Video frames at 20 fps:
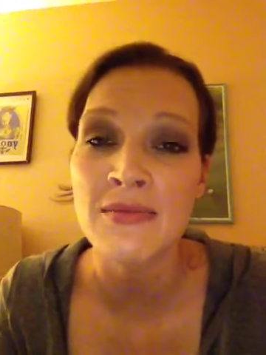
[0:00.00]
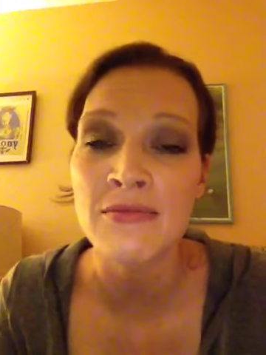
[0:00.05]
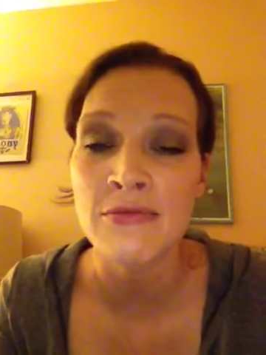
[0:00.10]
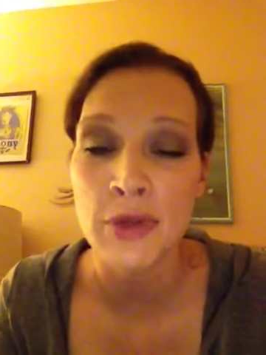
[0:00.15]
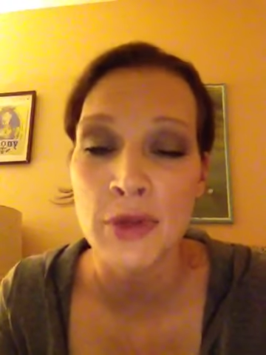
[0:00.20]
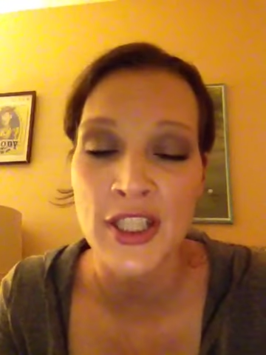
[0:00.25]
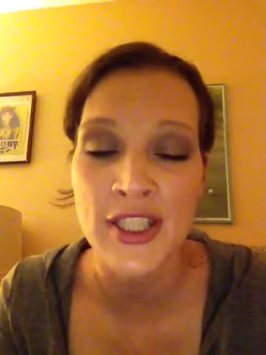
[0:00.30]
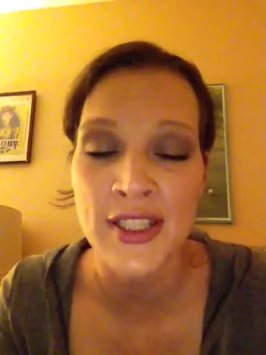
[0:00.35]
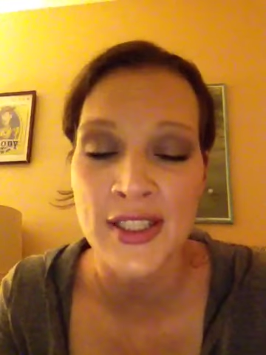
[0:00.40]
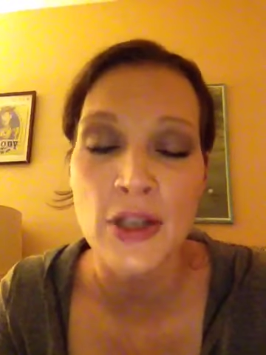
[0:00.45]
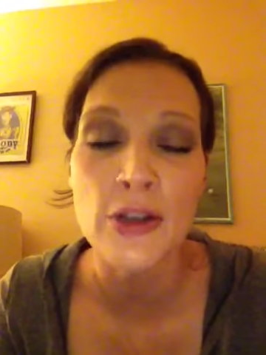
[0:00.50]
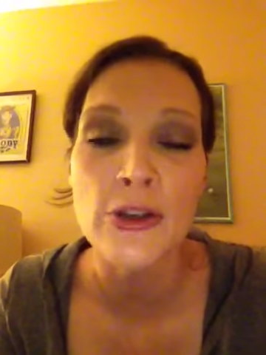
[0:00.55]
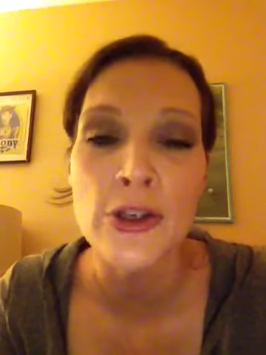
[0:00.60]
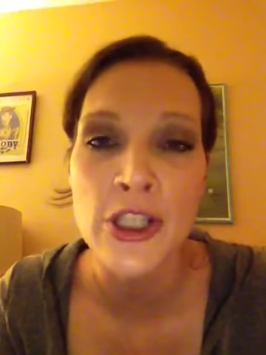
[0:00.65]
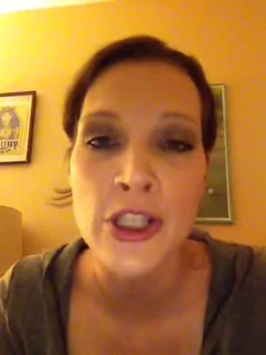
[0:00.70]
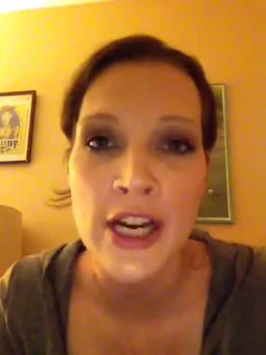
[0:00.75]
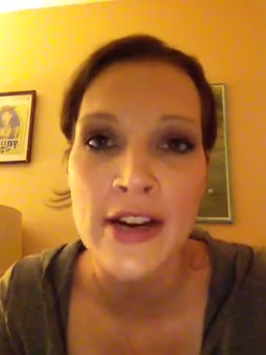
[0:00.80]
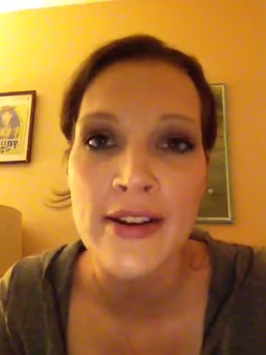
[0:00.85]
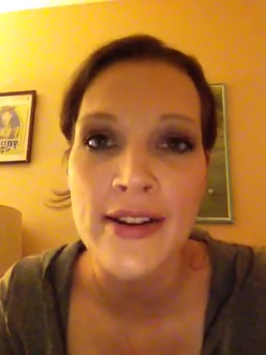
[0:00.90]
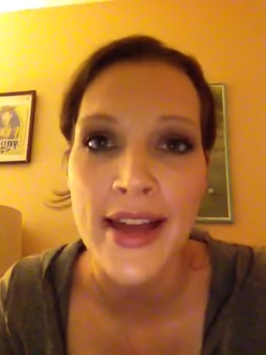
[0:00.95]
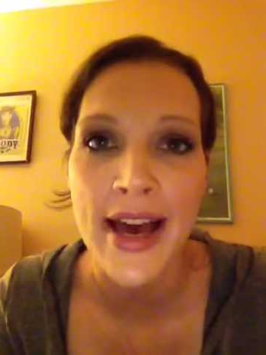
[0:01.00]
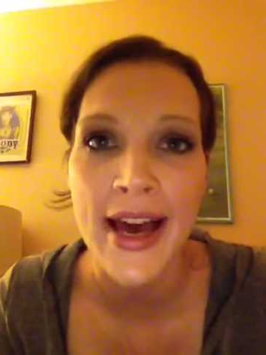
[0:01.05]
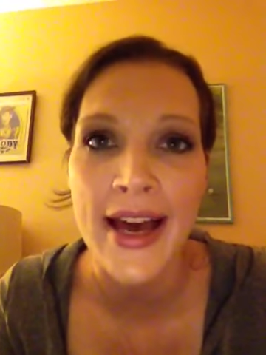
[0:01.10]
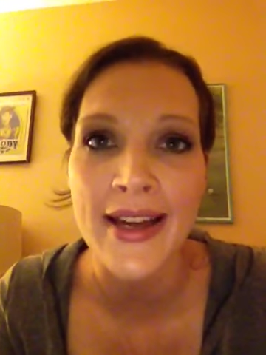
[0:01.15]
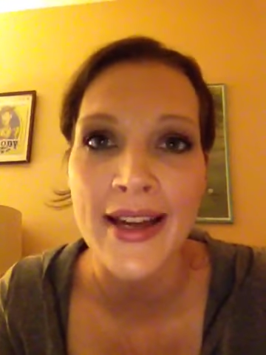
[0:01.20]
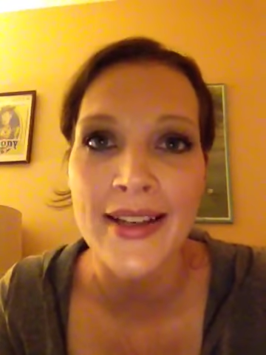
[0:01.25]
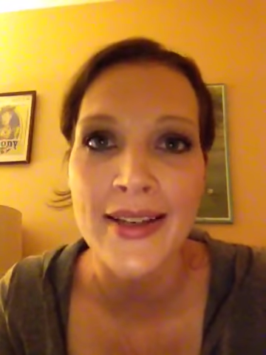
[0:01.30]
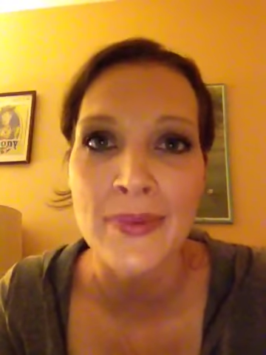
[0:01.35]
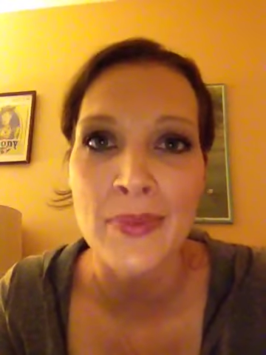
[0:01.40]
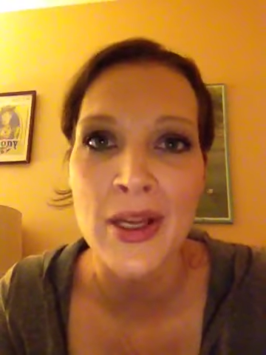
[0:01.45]
we still share
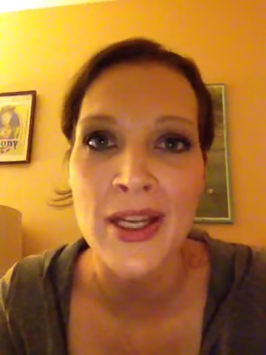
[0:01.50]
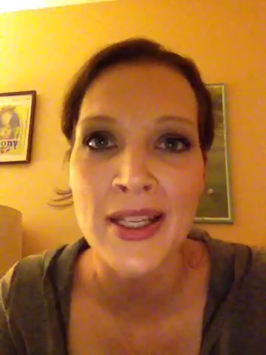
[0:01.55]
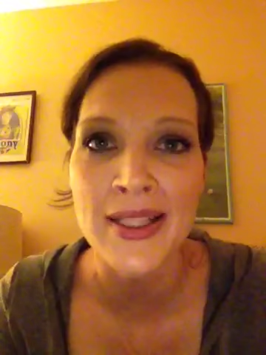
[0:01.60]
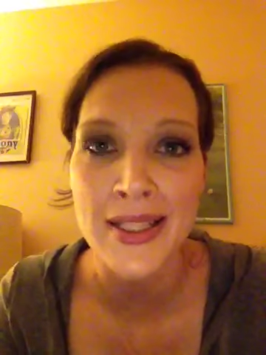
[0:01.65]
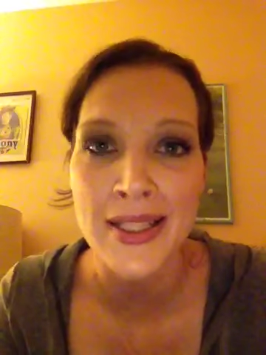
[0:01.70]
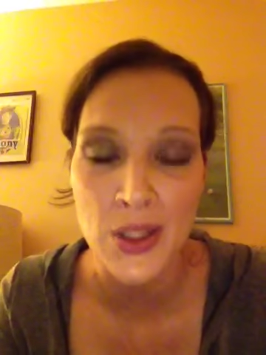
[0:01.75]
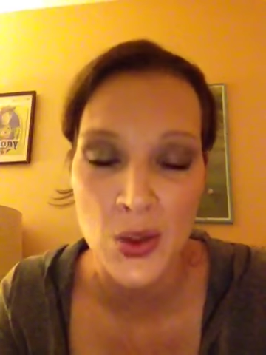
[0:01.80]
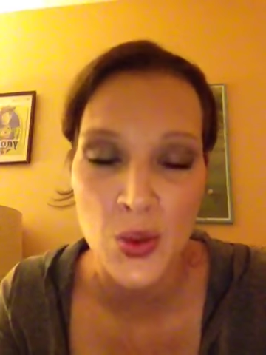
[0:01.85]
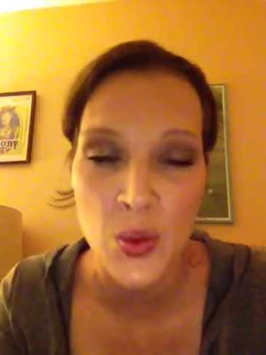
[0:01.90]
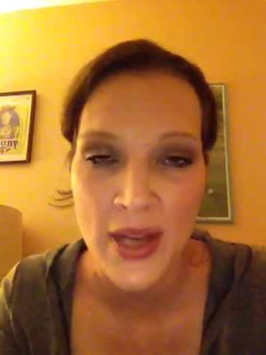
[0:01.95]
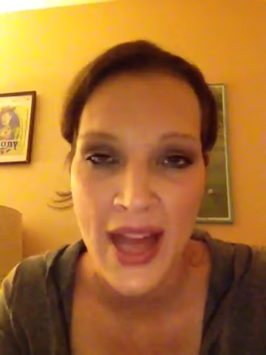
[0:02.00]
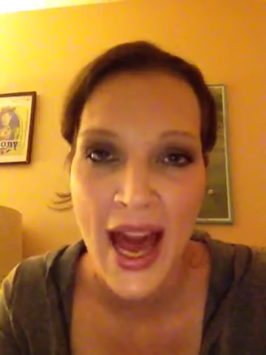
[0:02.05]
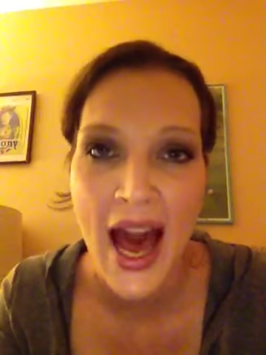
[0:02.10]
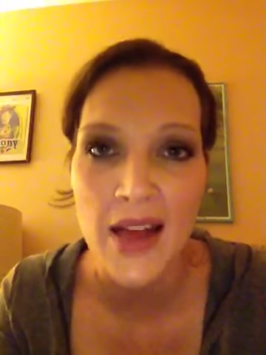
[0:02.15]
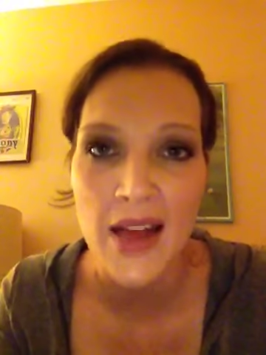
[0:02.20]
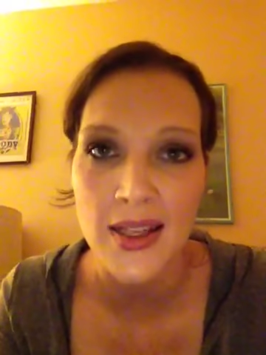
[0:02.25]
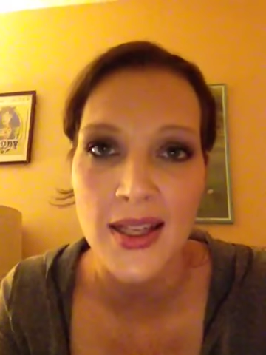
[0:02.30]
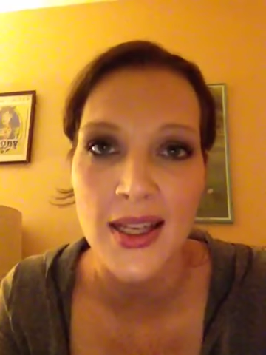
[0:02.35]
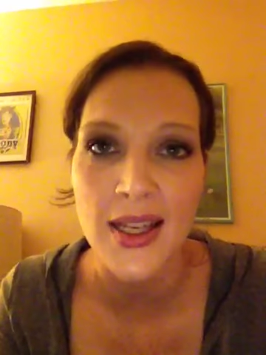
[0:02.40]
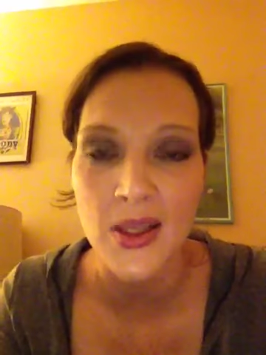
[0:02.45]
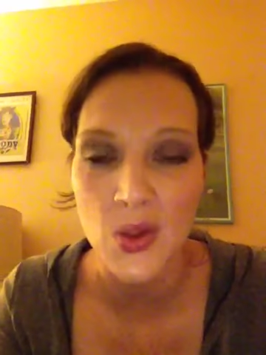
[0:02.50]
that because it's reality.